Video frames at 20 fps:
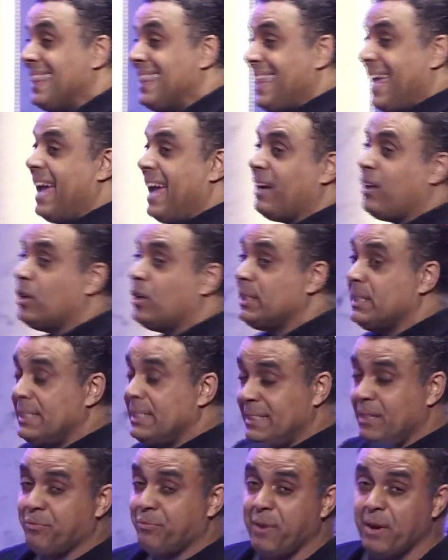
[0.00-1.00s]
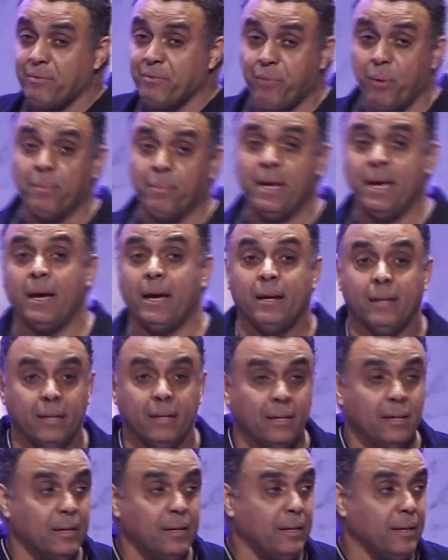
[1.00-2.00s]
there, because it's different from here.
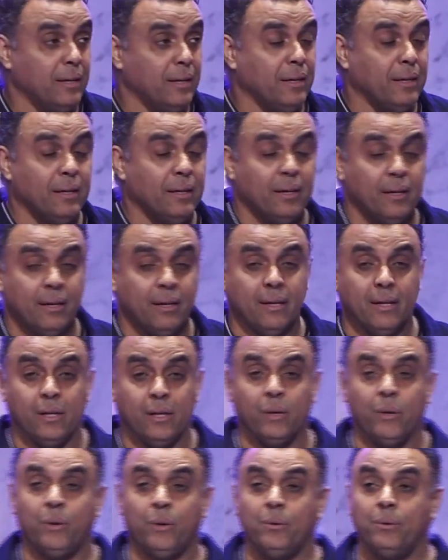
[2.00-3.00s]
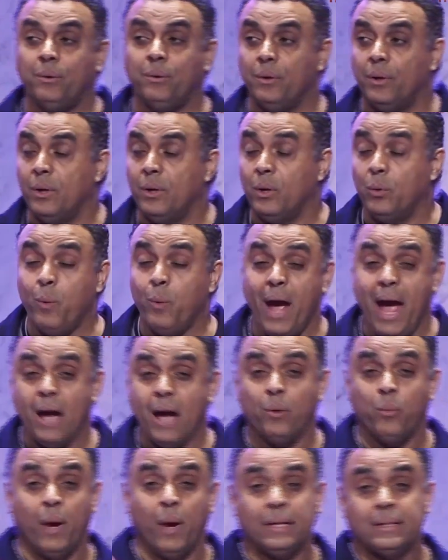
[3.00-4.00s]
You know, where I
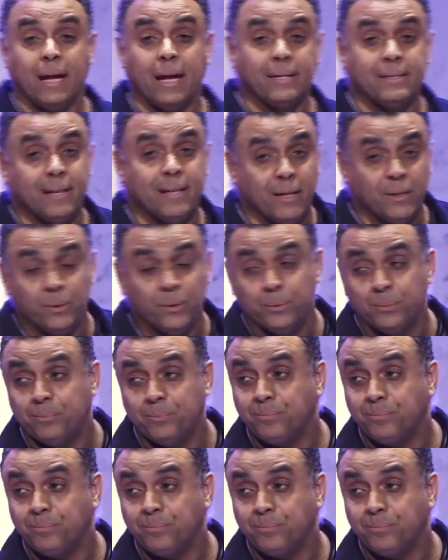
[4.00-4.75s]
went, I tell you,